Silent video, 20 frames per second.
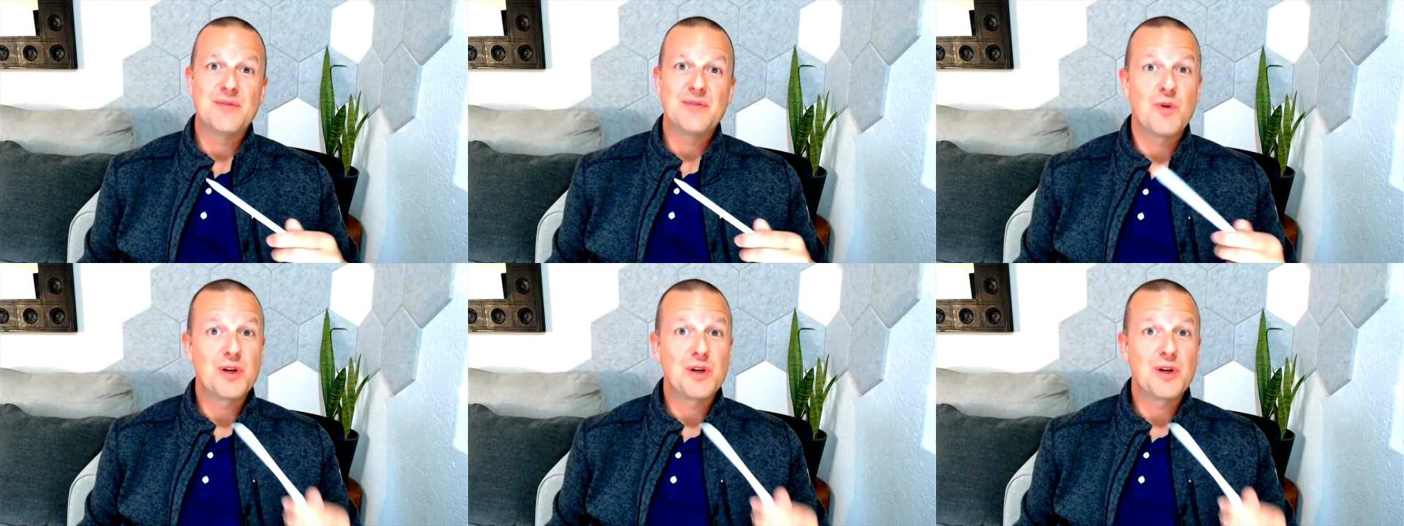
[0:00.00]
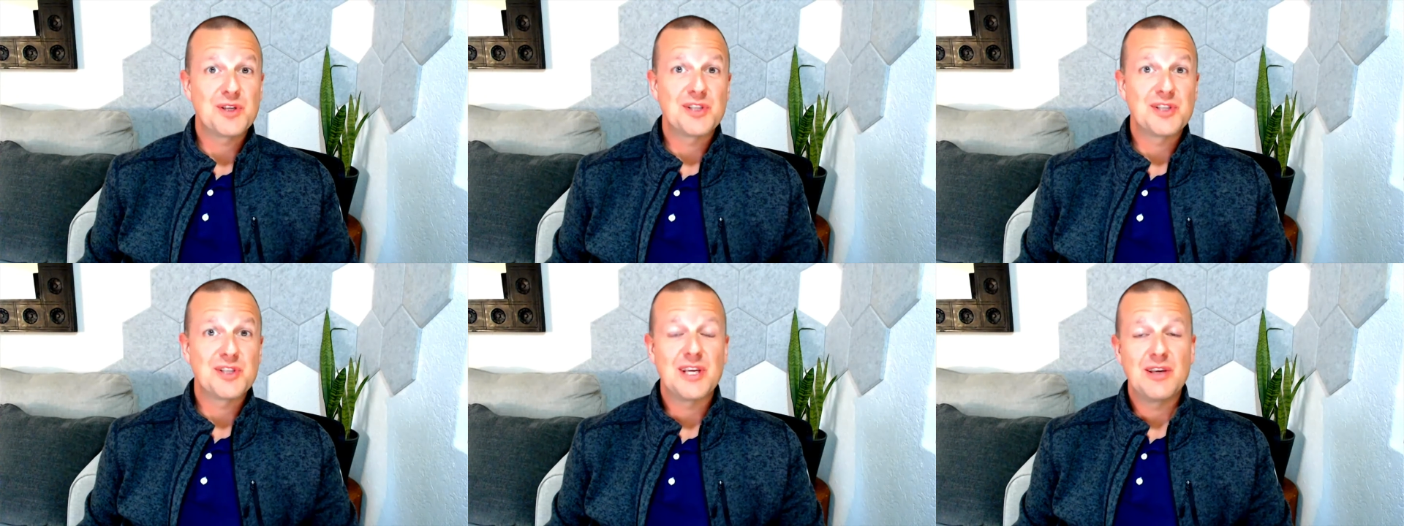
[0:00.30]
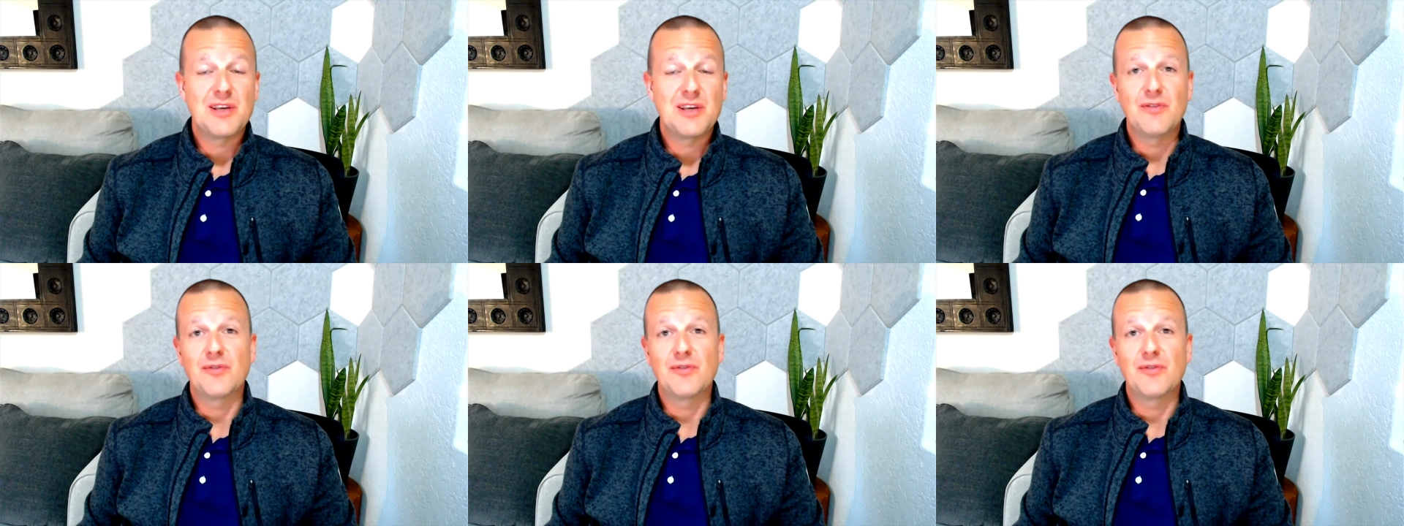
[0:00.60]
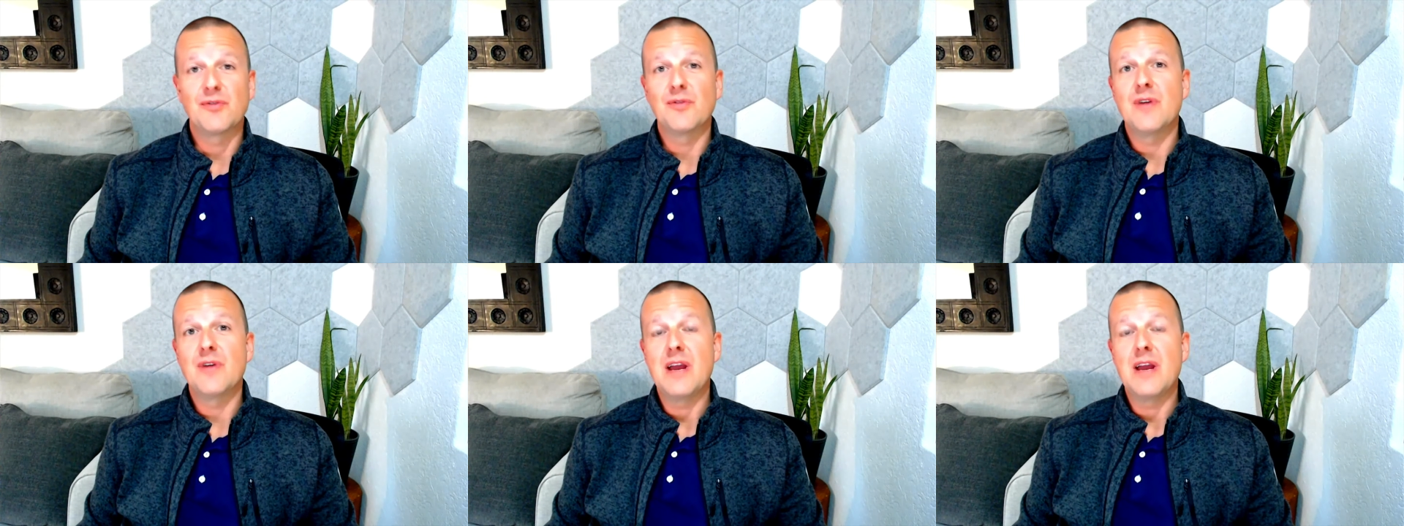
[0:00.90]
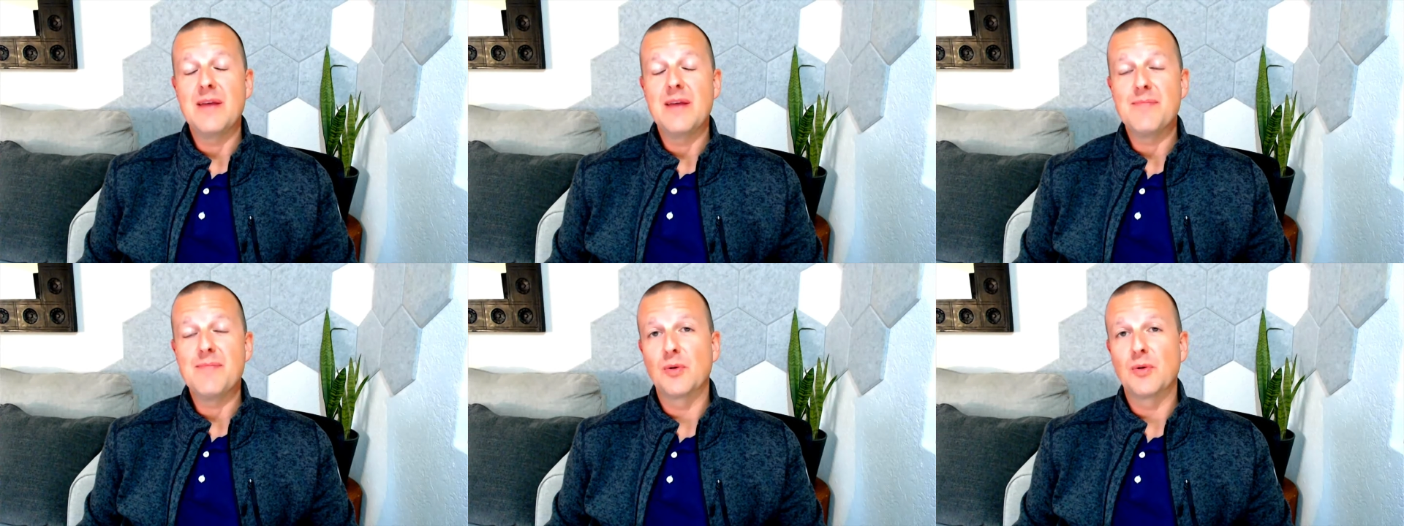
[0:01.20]
I wanted to take you through
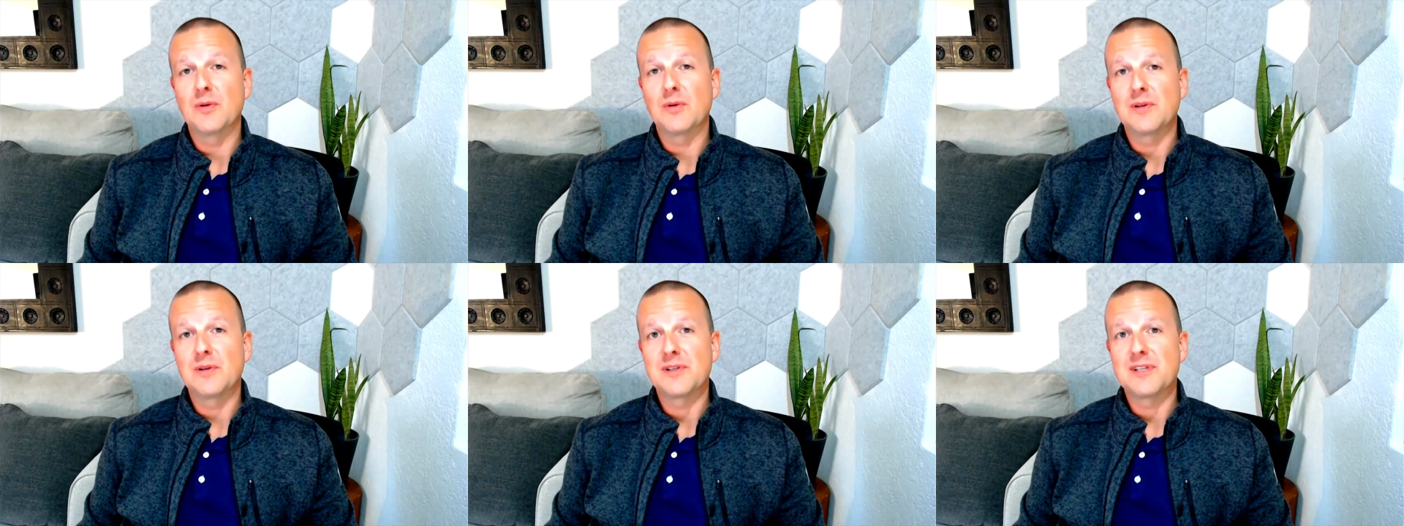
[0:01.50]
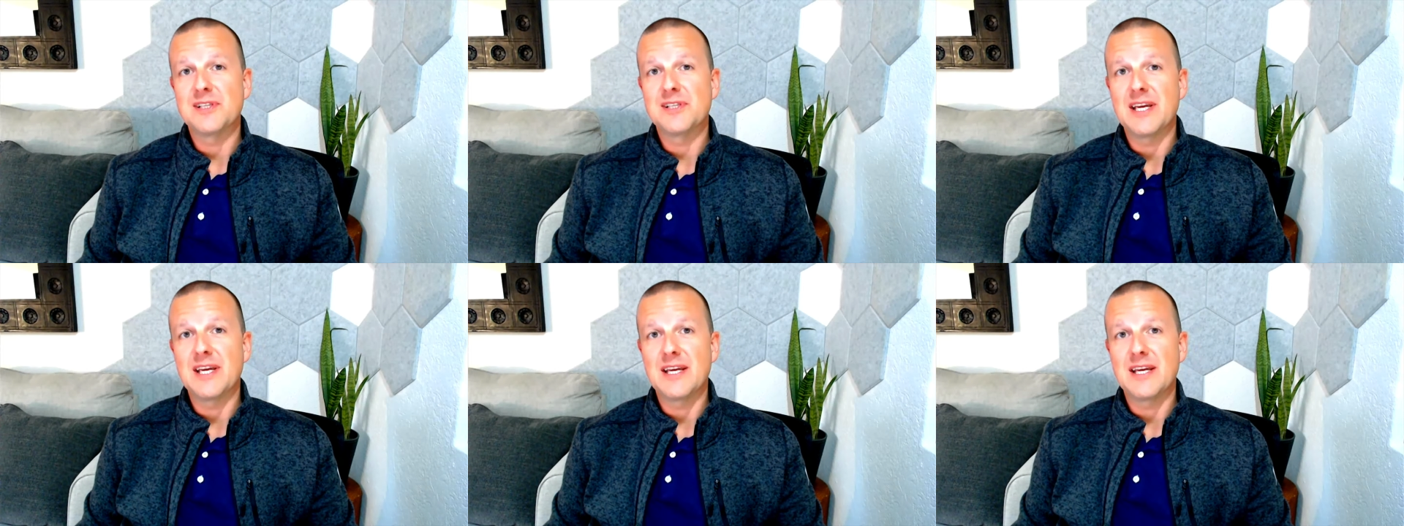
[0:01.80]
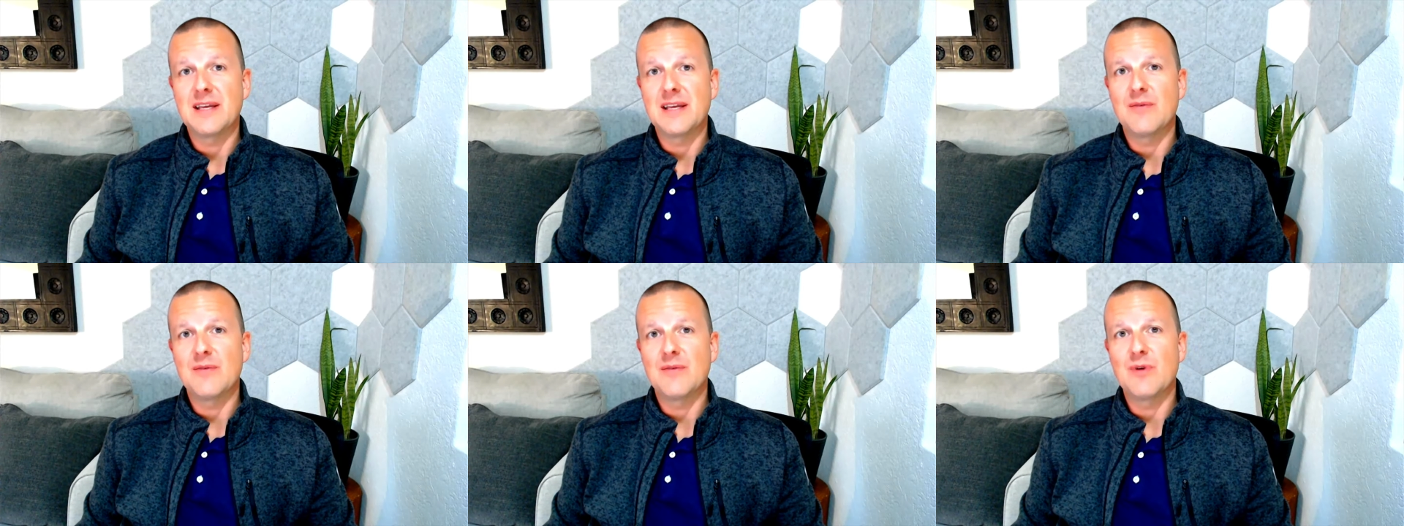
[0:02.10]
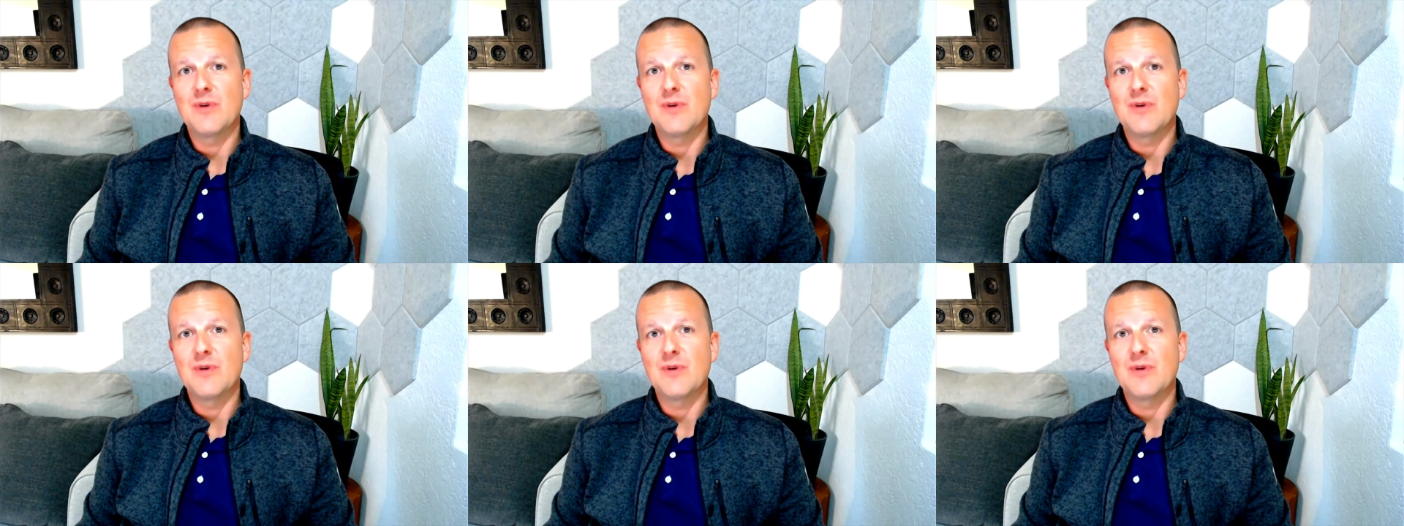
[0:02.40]
a model today,